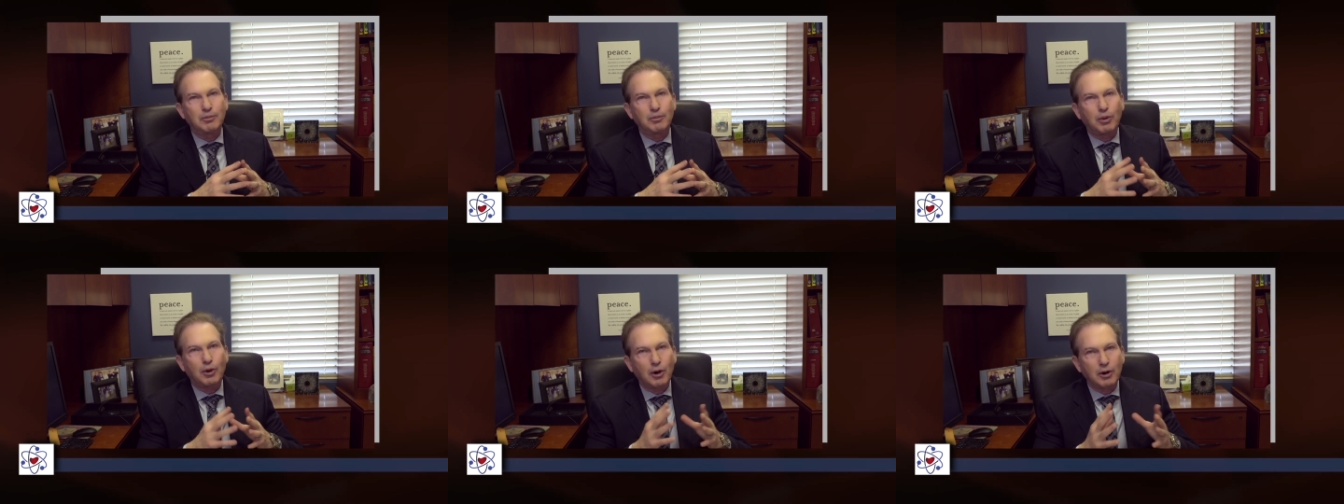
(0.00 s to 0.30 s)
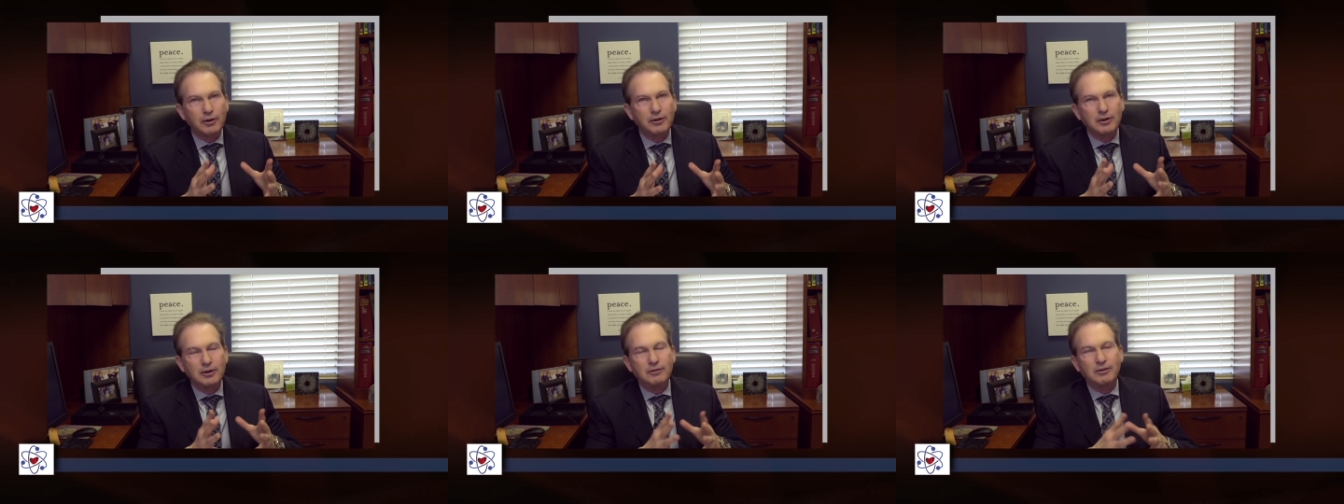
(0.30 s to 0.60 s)

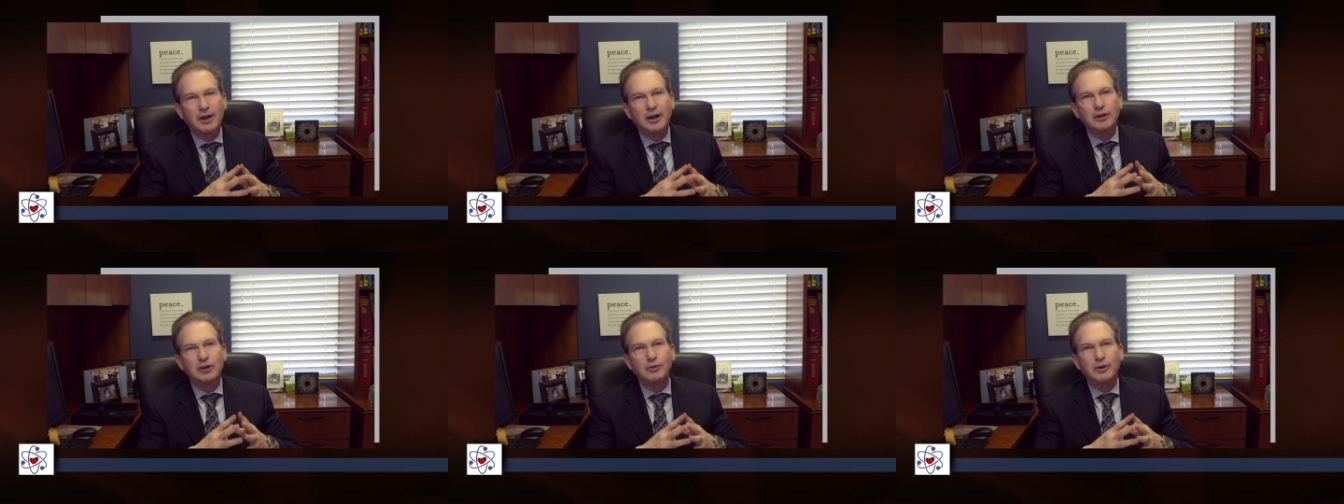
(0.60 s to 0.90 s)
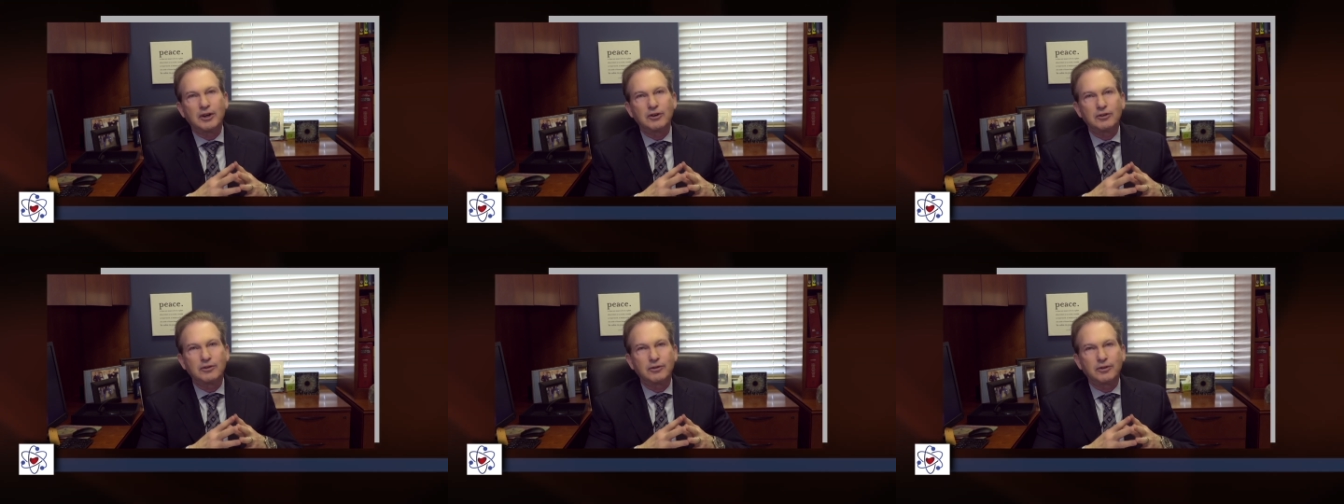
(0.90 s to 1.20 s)
part of the
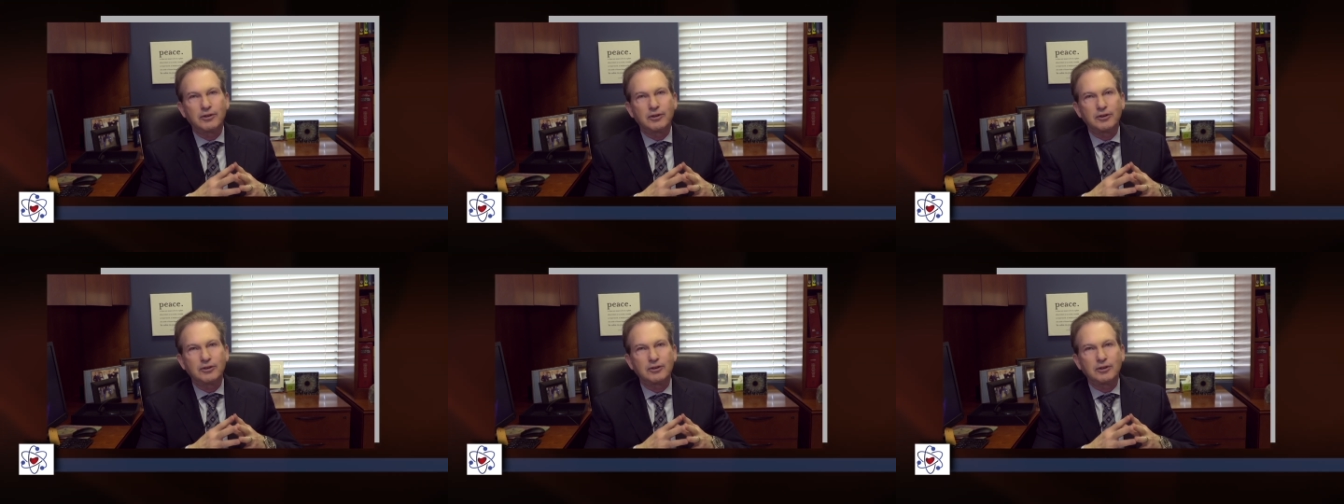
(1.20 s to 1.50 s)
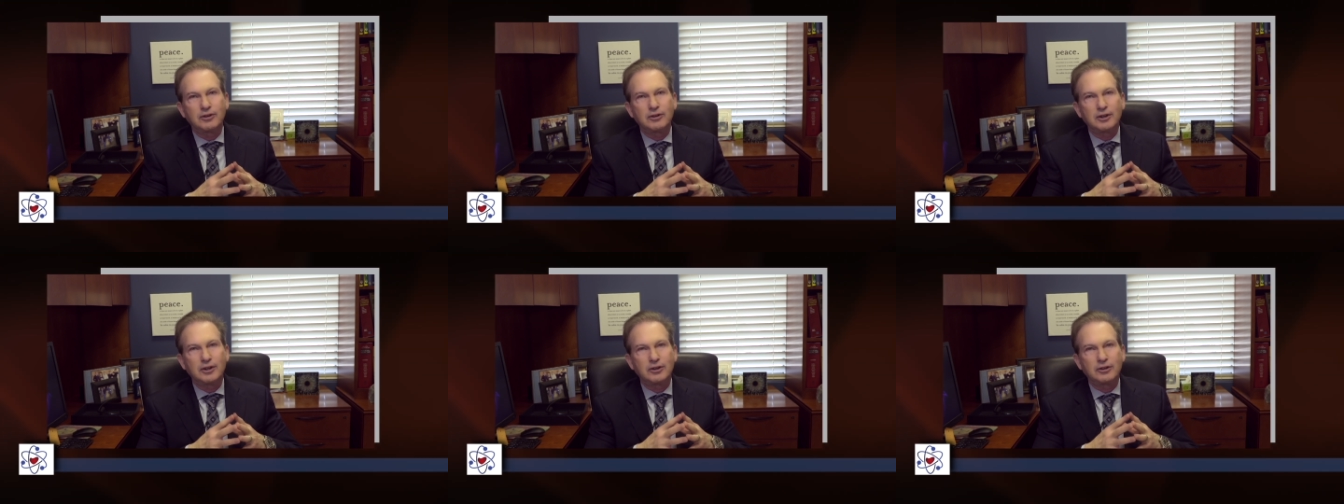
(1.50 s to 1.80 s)
evaluation for this
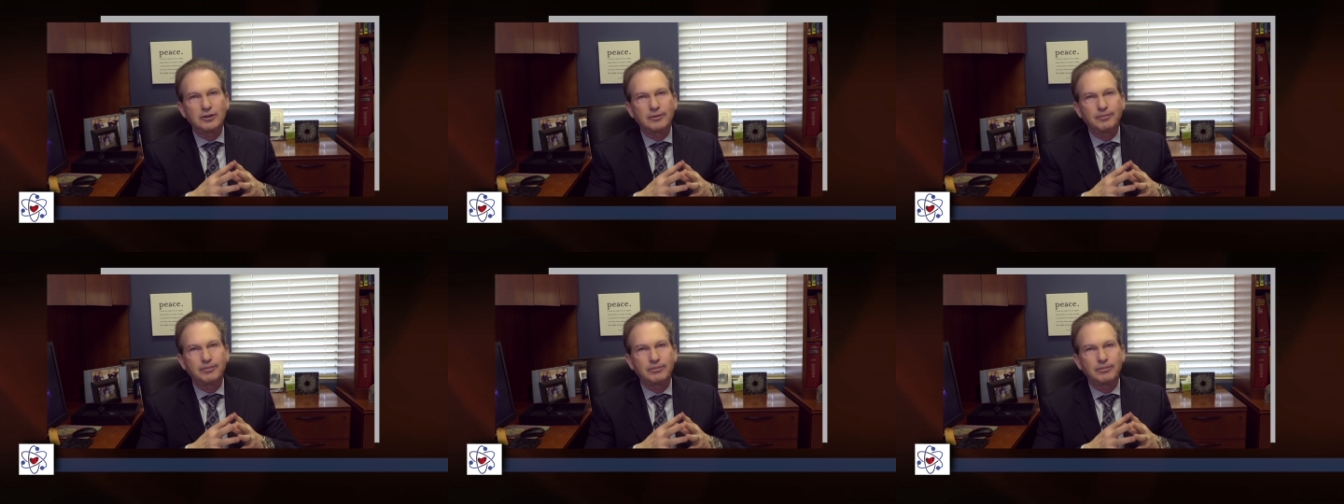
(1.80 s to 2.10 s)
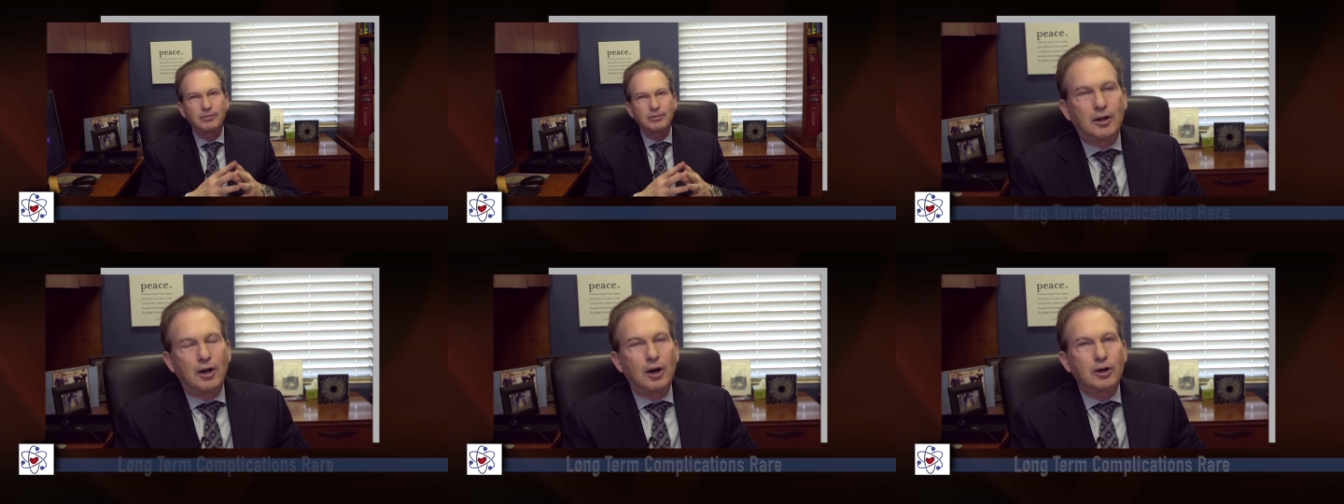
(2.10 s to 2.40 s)
disease.
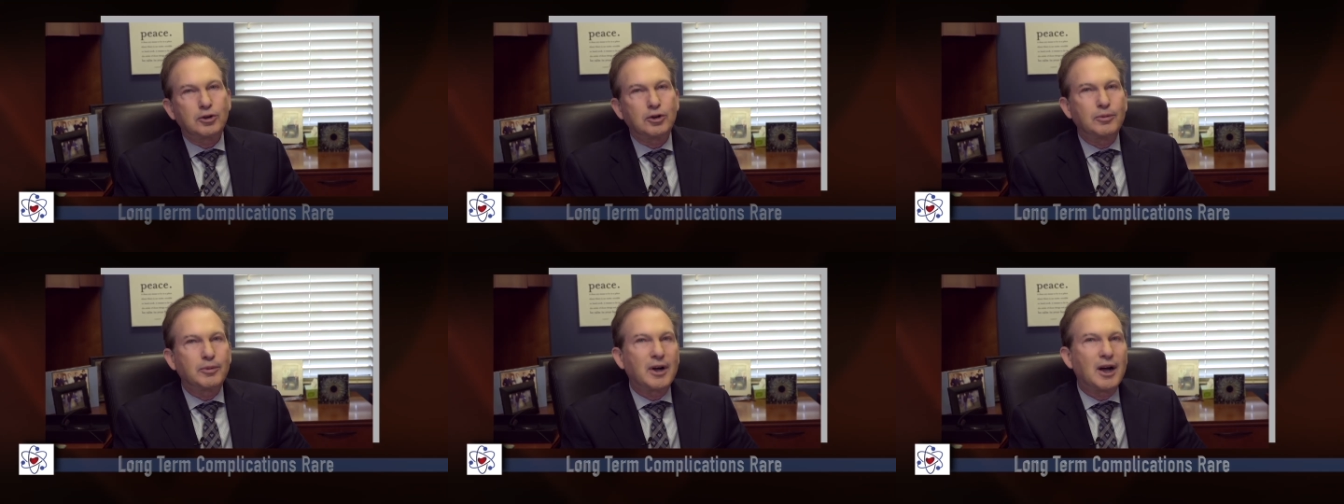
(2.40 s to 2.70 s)
Long-term